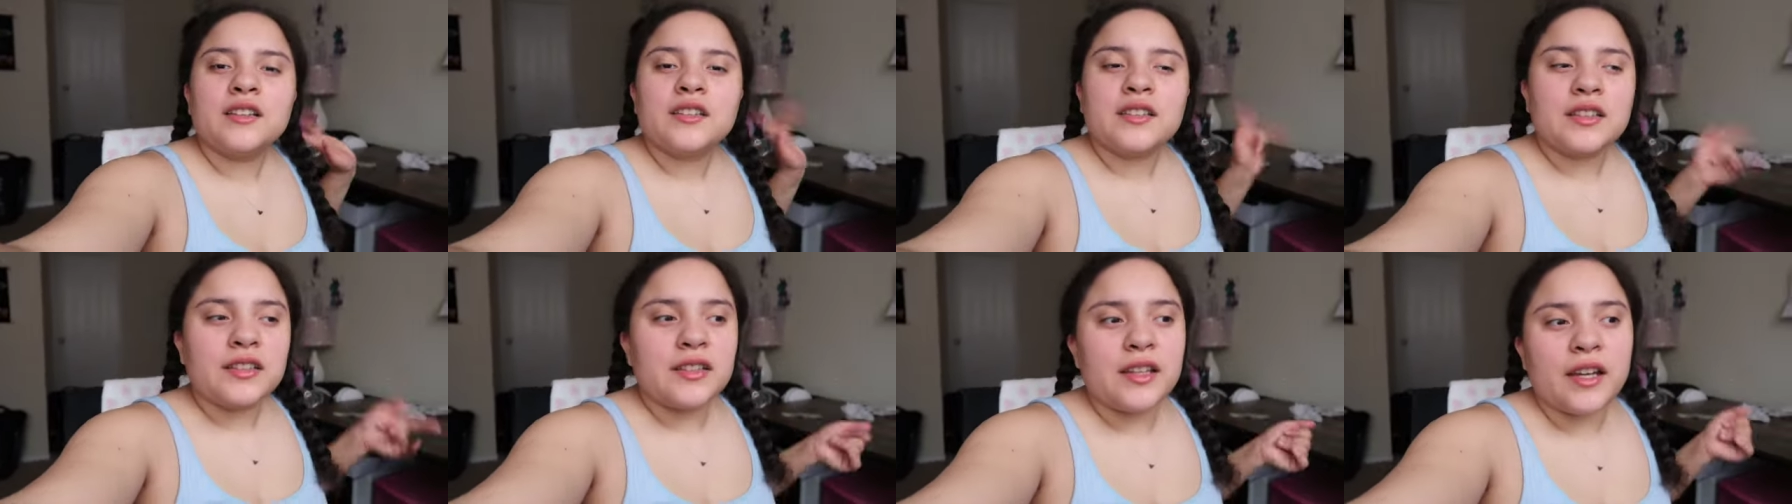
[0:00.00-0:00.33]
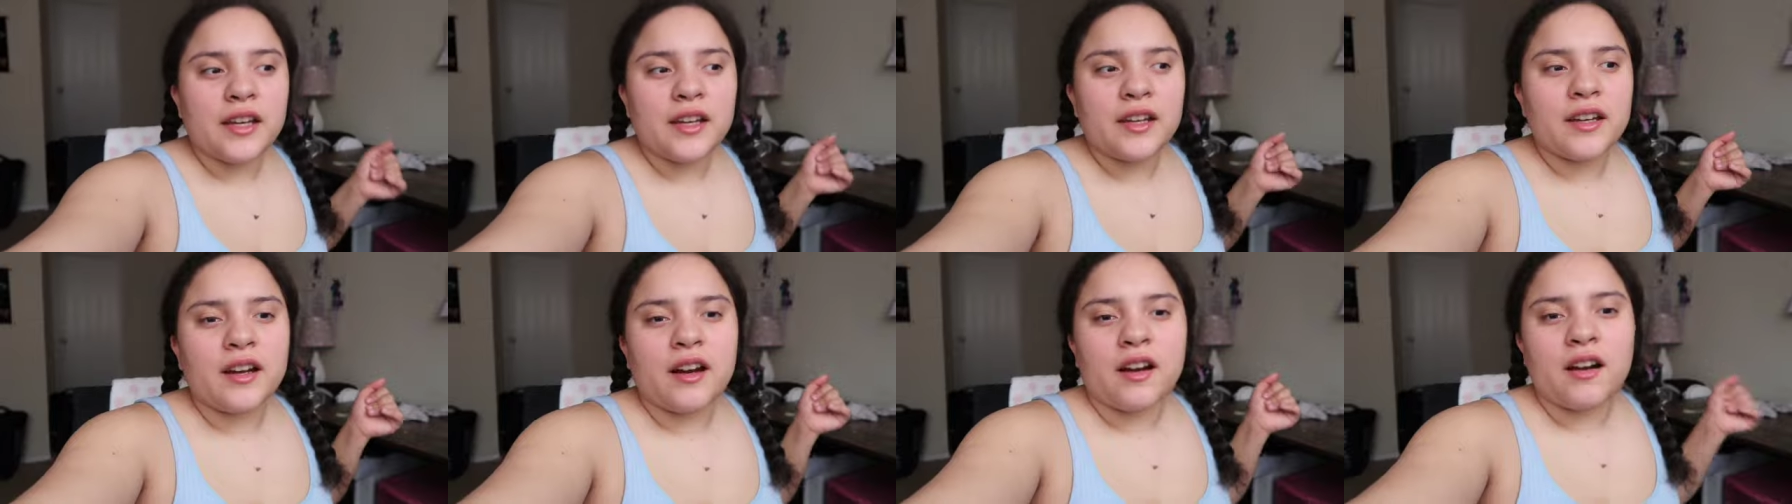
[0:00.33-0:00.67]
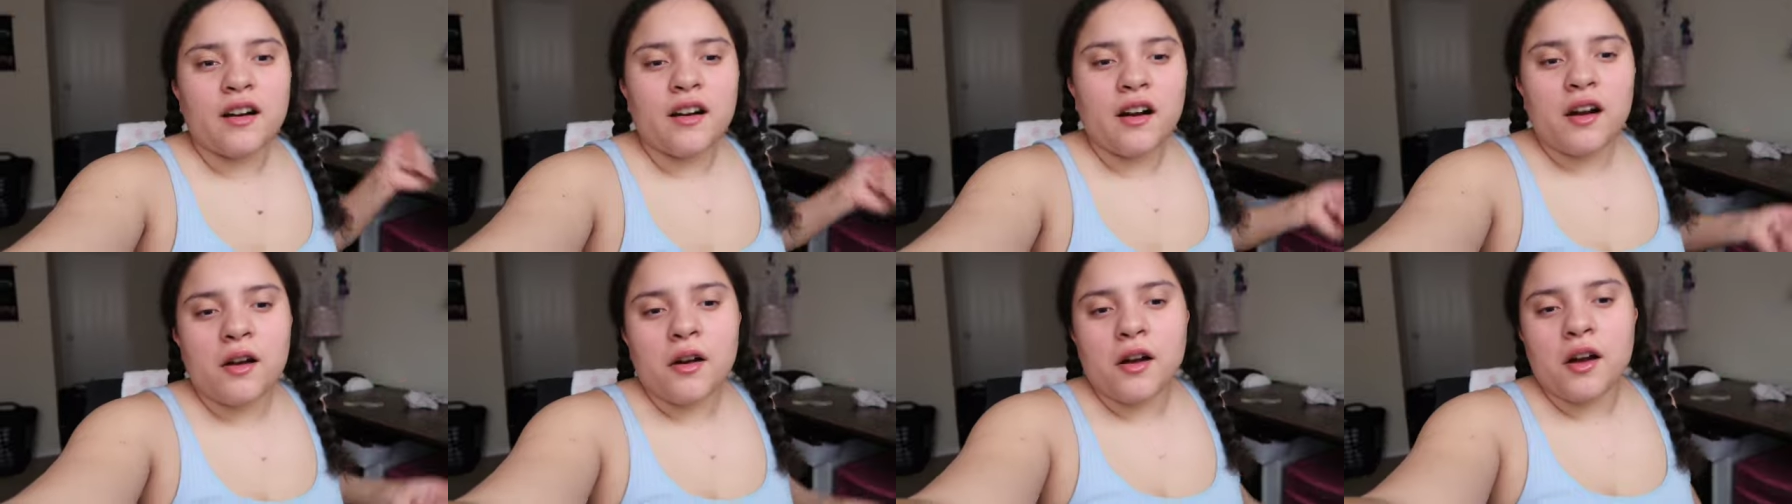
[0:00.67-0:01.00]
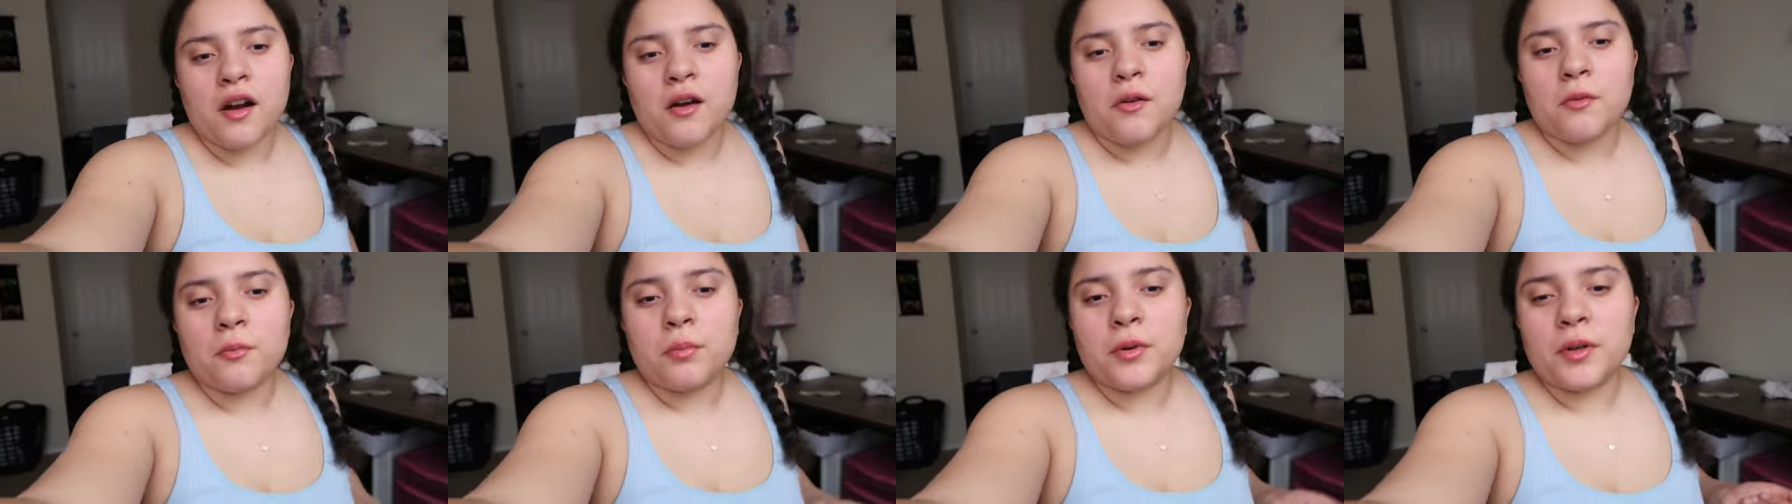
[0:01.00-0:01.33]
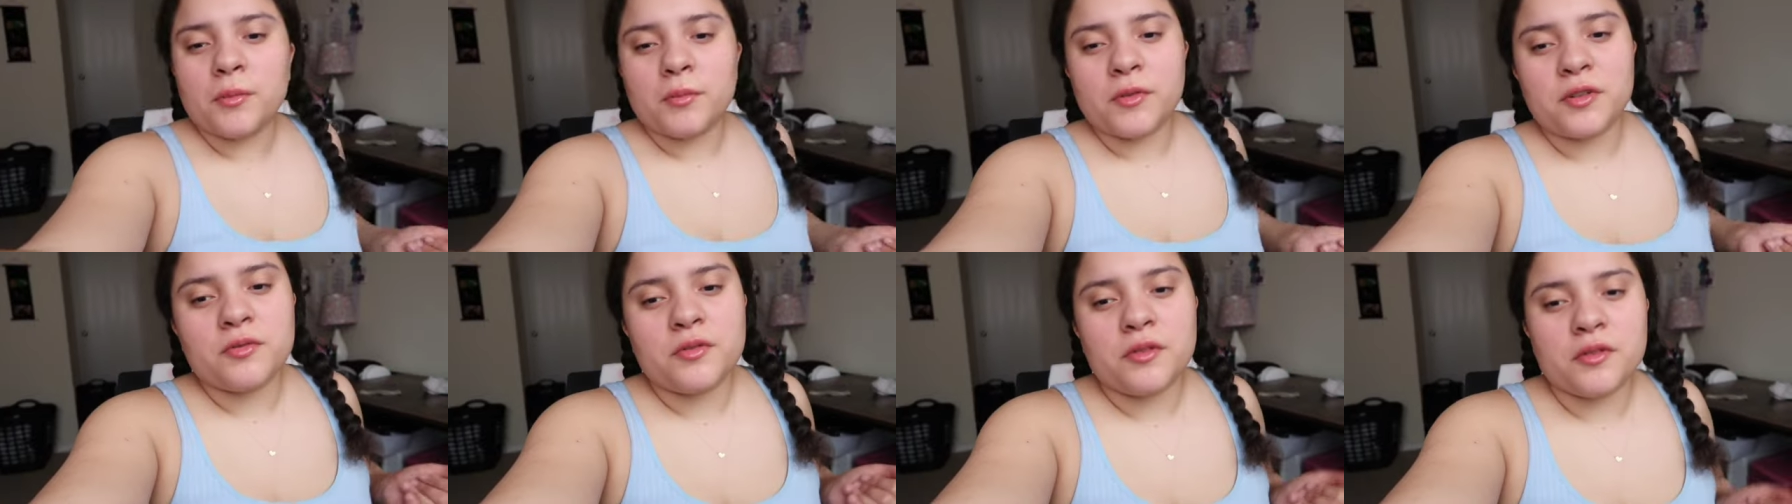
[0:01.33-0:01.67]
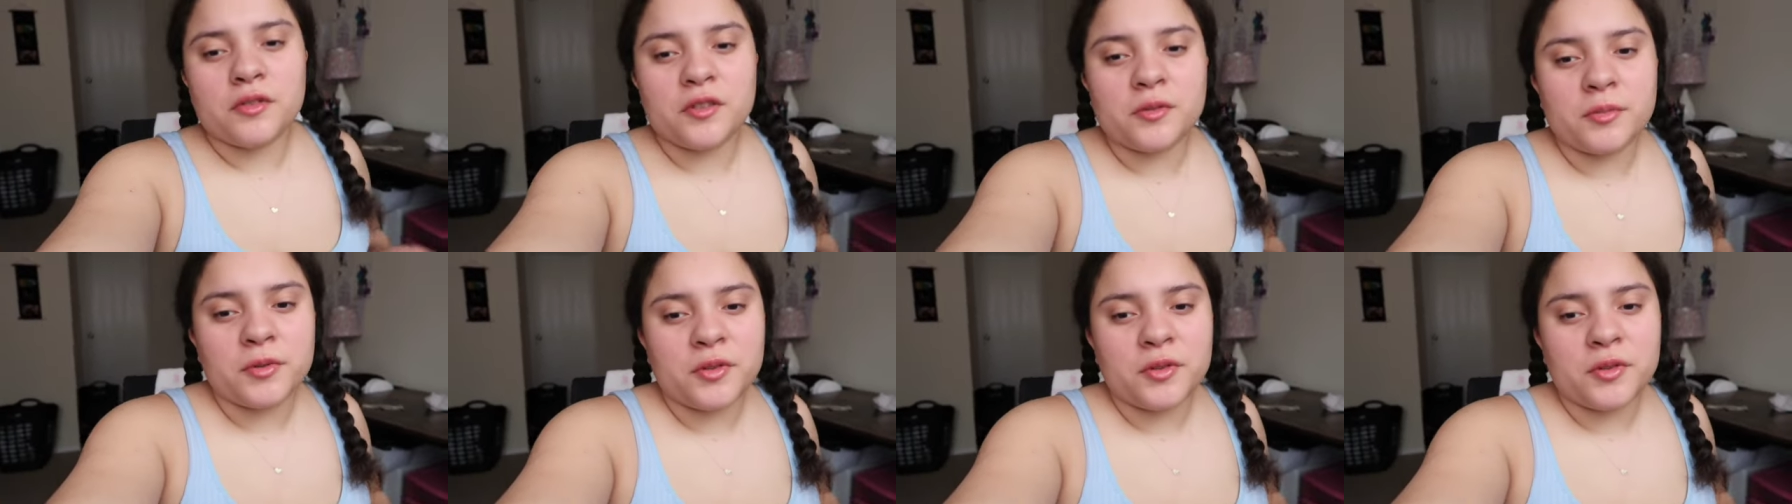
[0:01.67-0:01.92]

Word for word: today, pretty much what I'm going